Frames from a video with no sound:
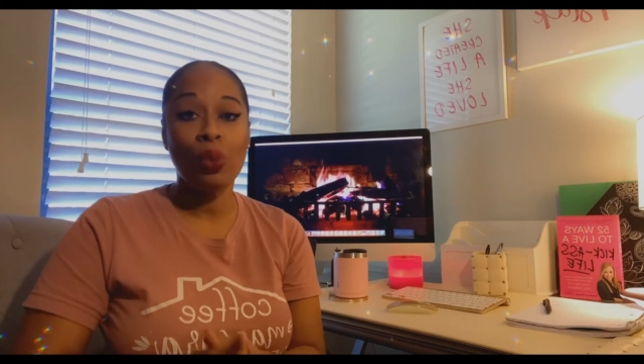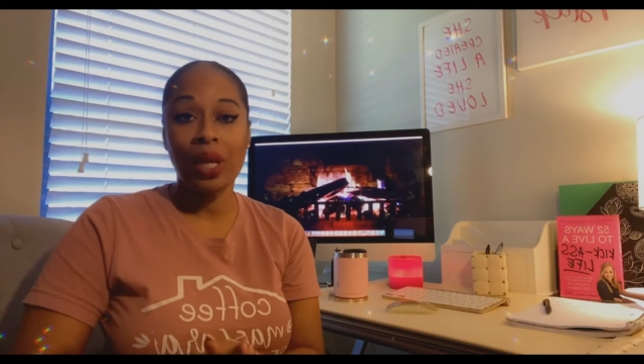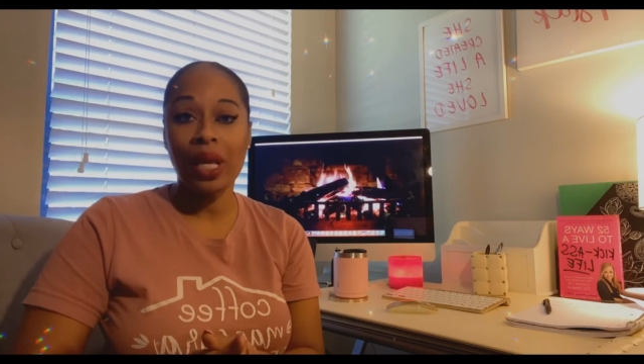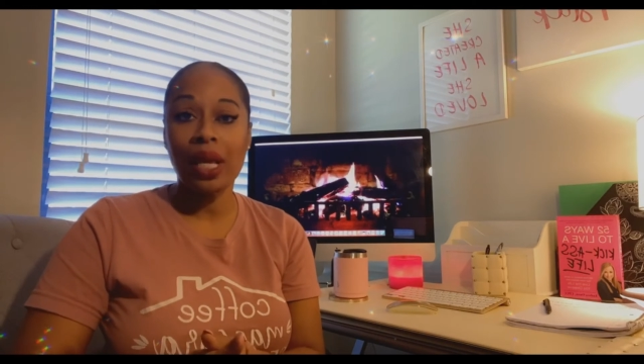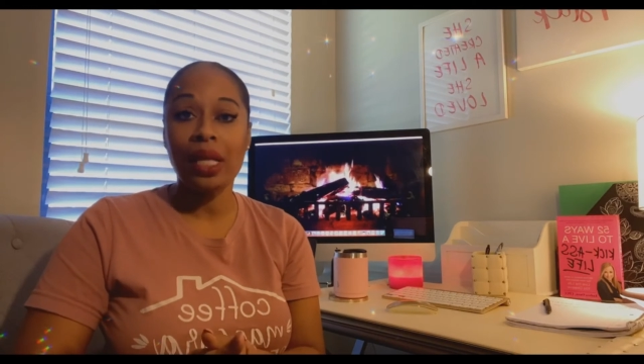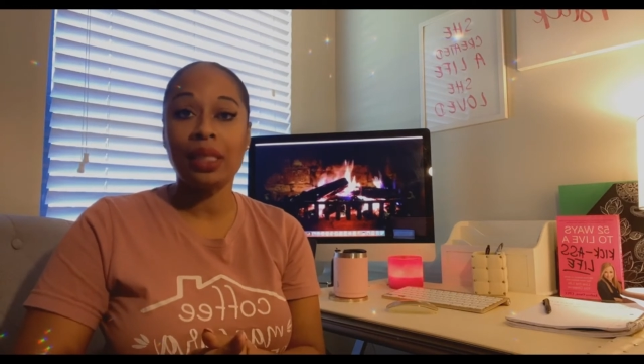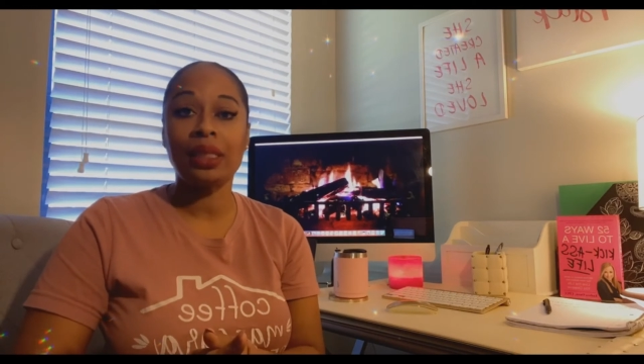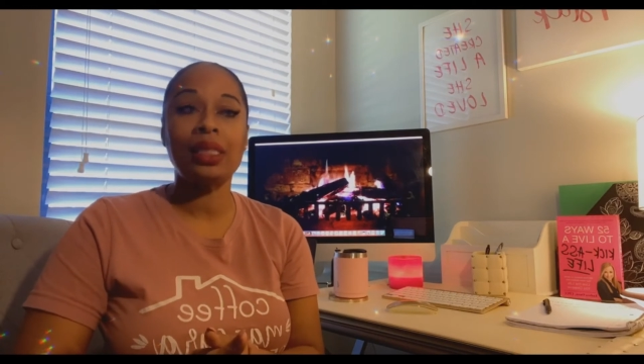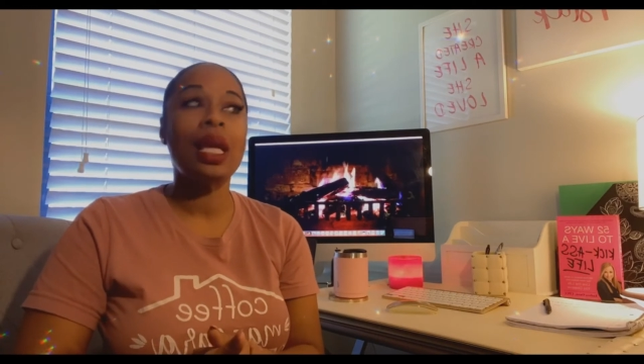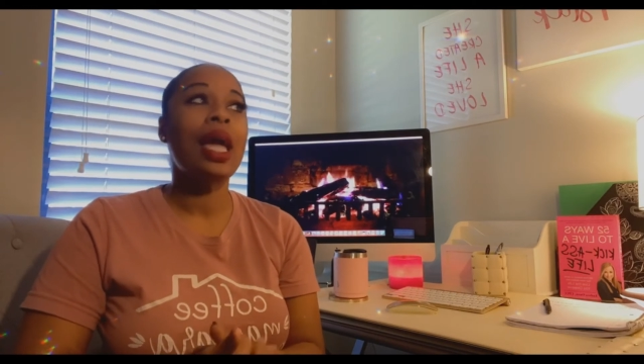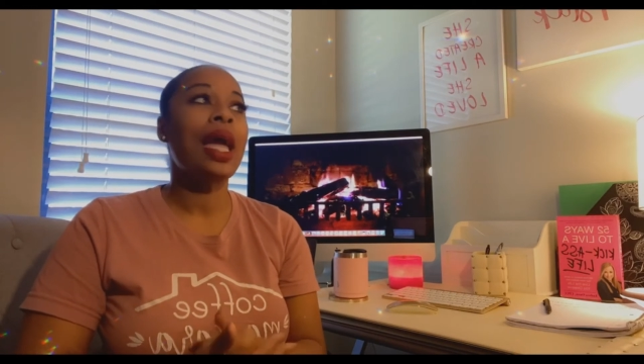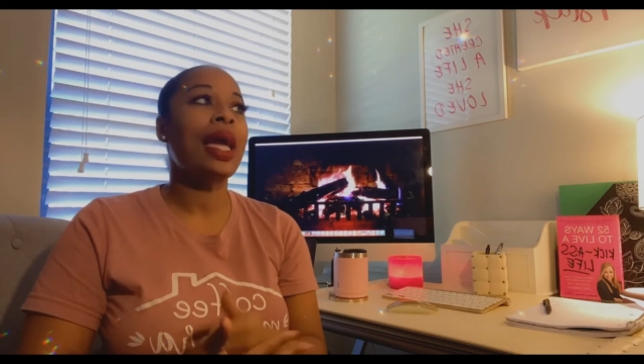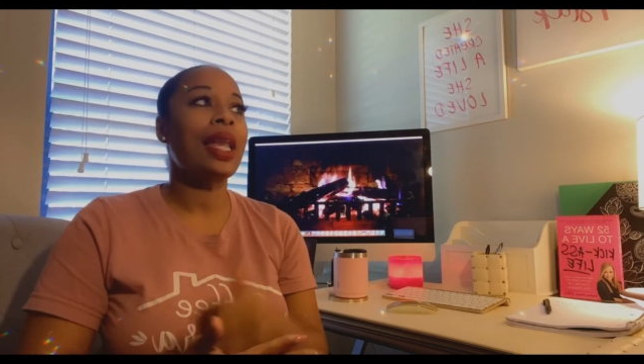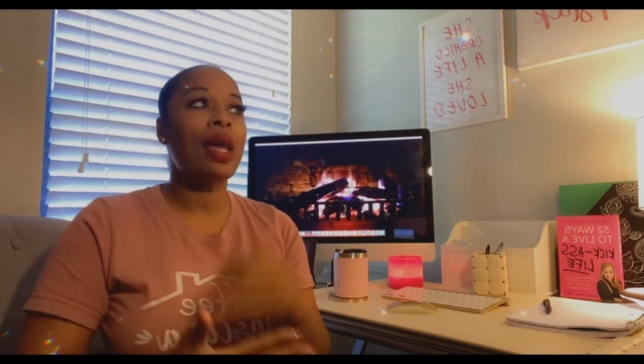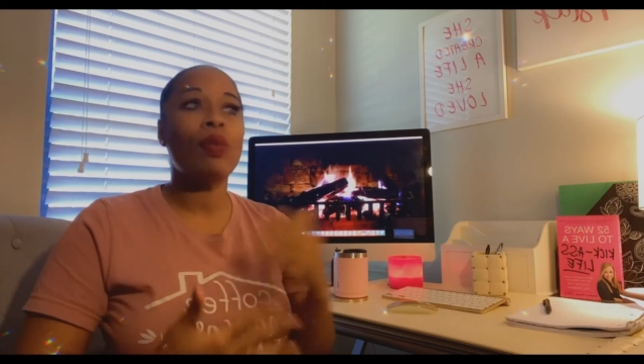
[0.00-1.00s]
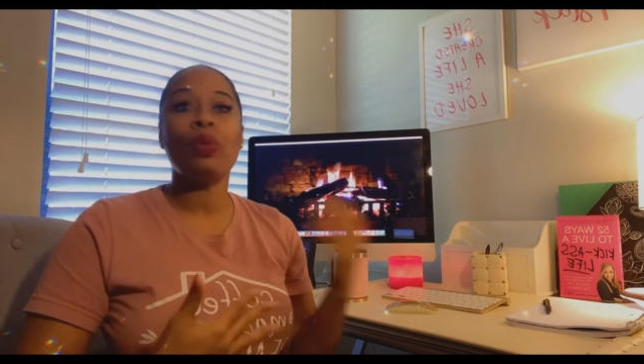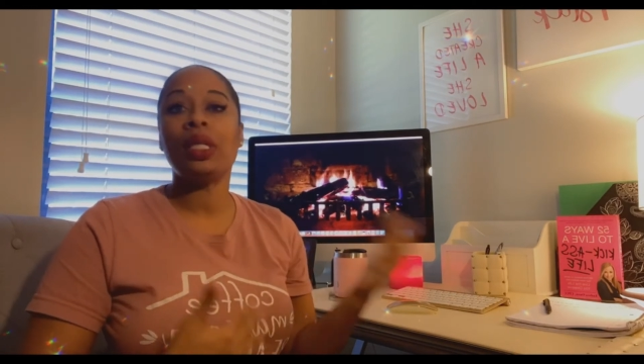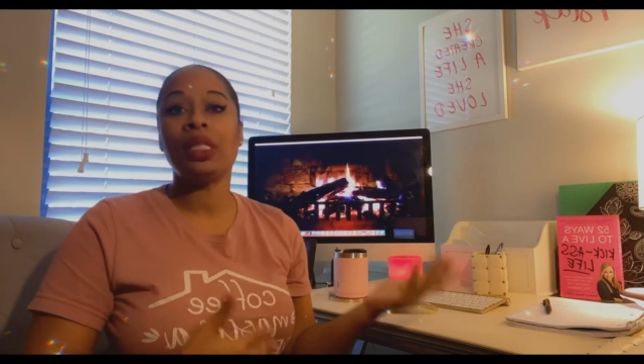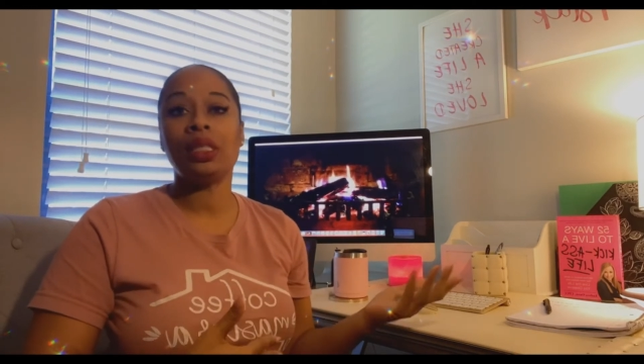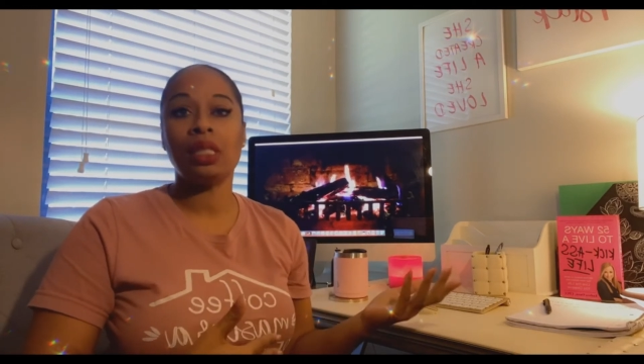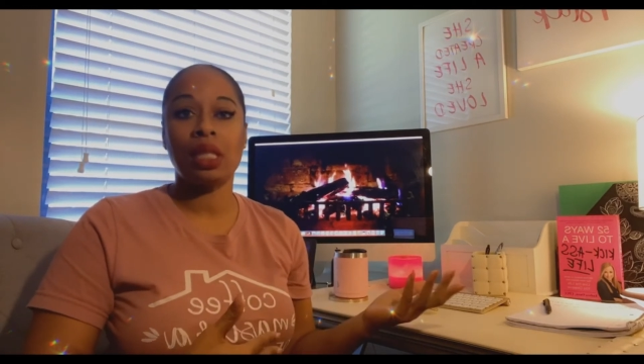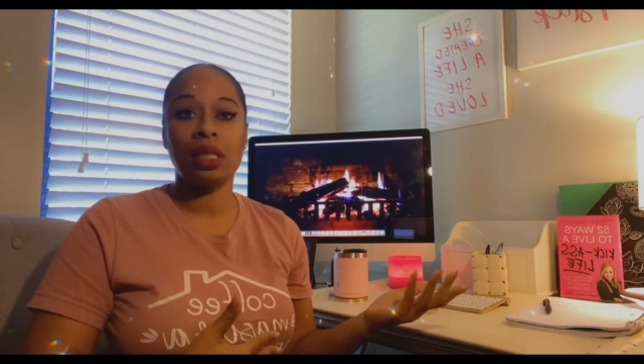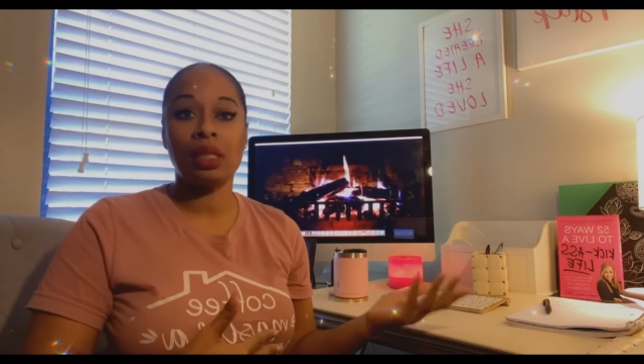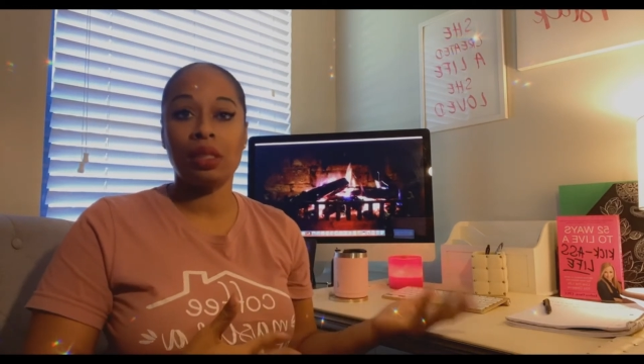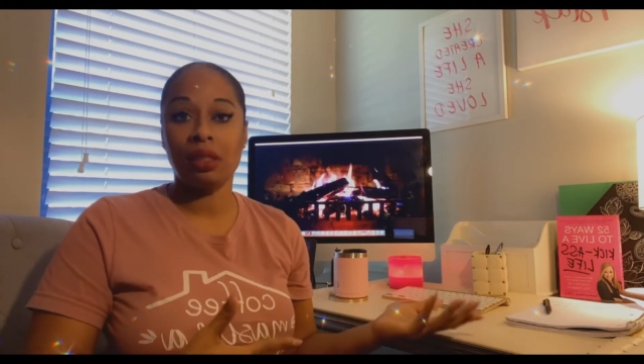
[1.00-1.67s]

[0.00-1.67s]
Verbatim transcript: weeks and I went into